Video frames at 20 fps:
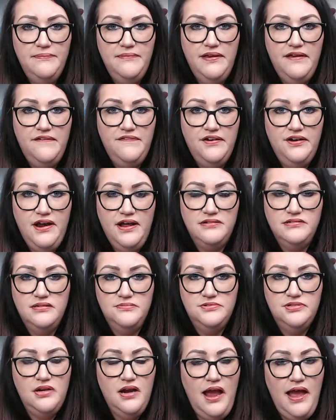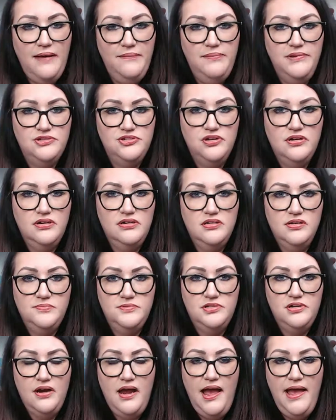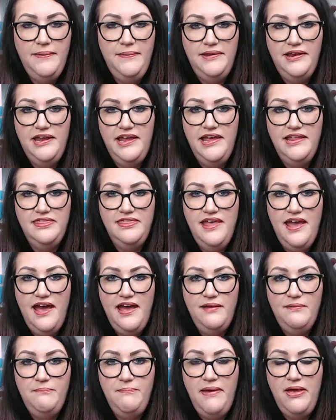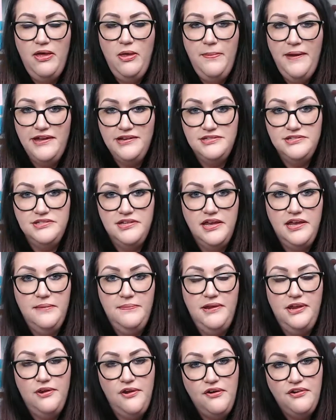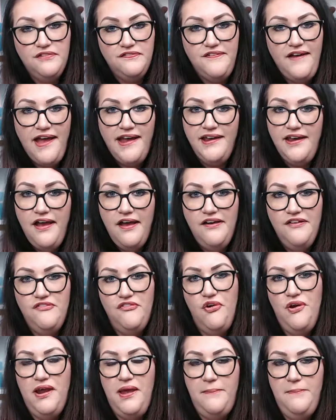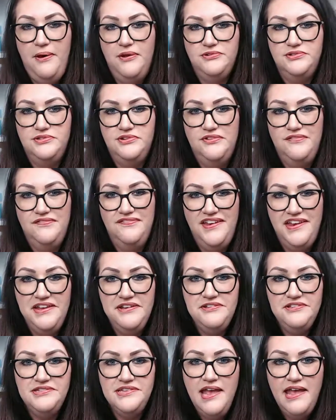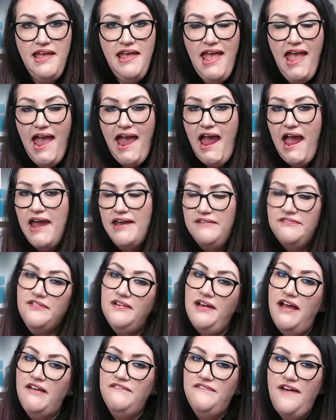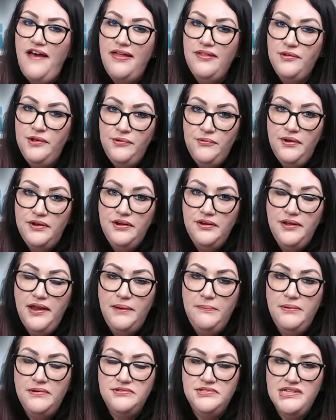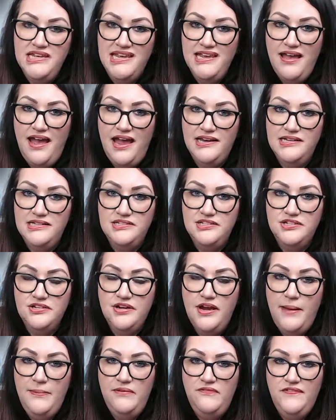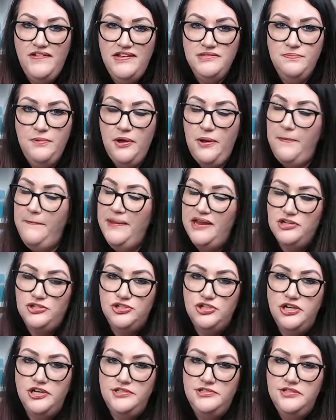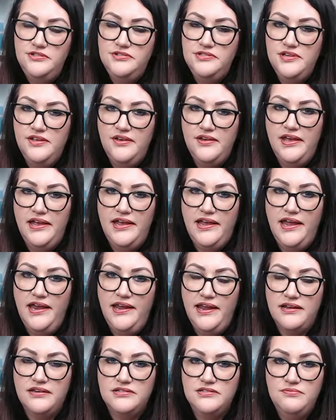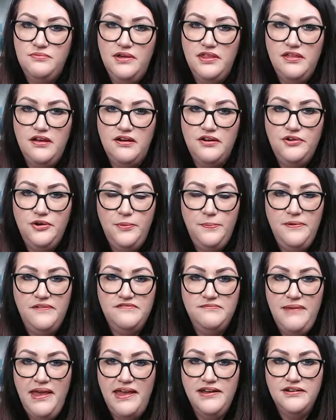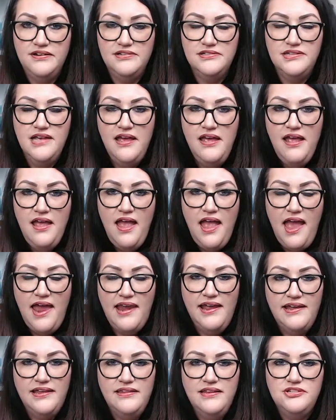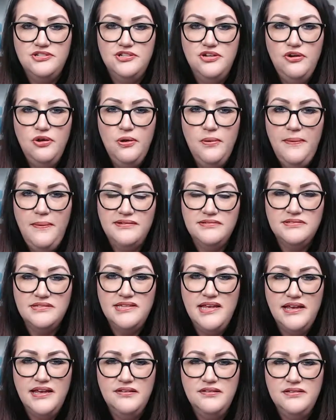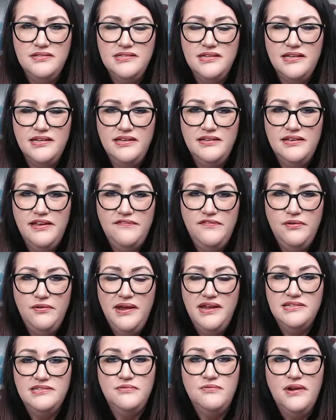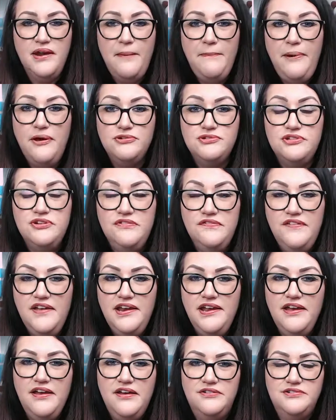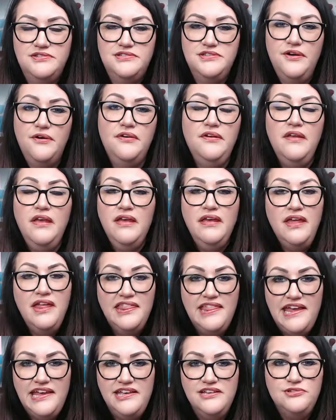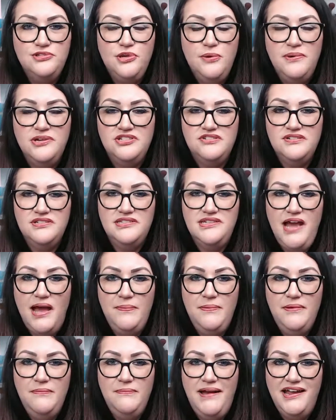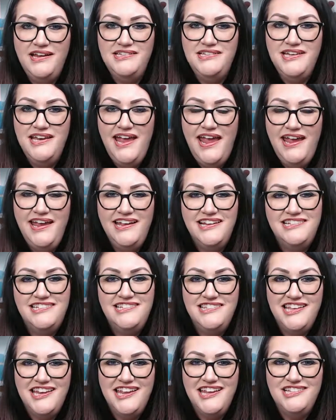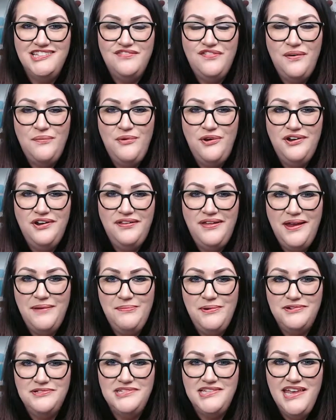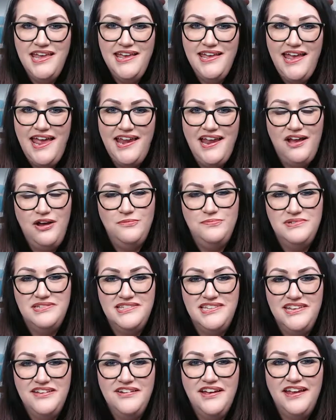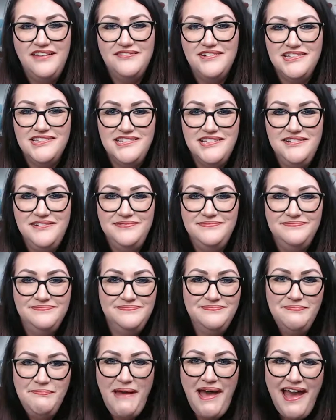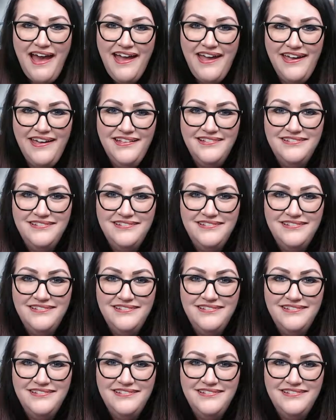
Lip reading: If you're not subscribed, be sure to subscribe and hit that bell button so you can be notified of when I post new videos. And if you're not following Wonderland Boutique on Instagram and Facebook, make sure you do so you can connect with our group of makers. And I can let you know about sales and giveaways and when I post new videos. So thank you so much for stopping by today. It's Denise from Wonderland Boutique, and I hope to see you again real soon. Bye!